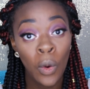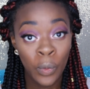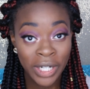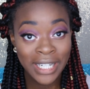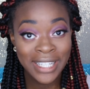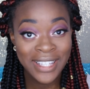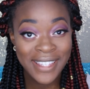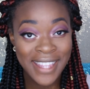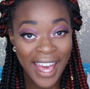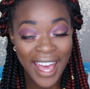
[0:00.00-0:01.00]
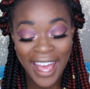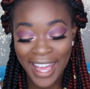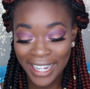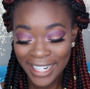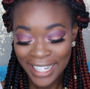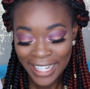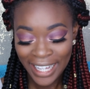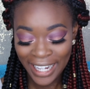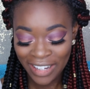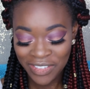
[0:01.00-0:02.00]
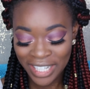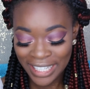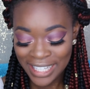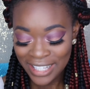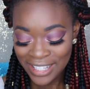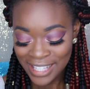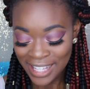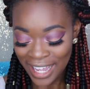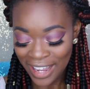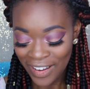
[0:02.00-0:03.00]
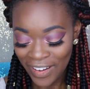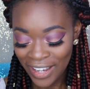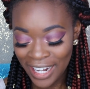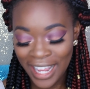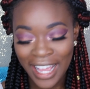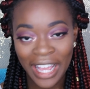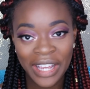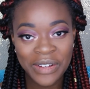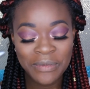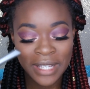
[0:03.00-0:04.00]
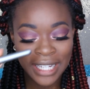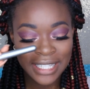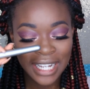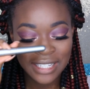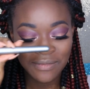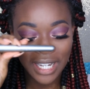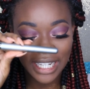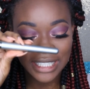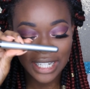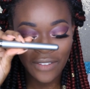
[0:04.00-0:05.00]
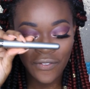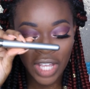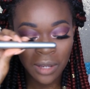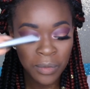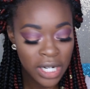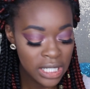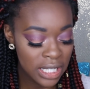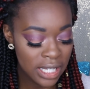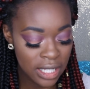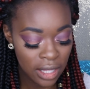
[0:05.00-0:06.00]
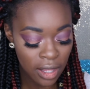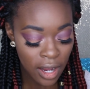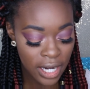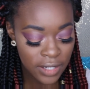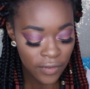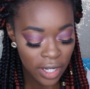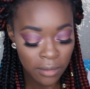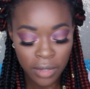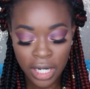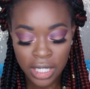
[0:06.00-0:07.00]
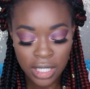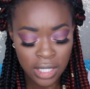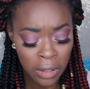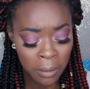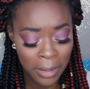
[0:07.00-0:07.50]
we're gonna use that. And I'm gonna use that on a Beige Cosmetics fan brush. This is the large fan brush.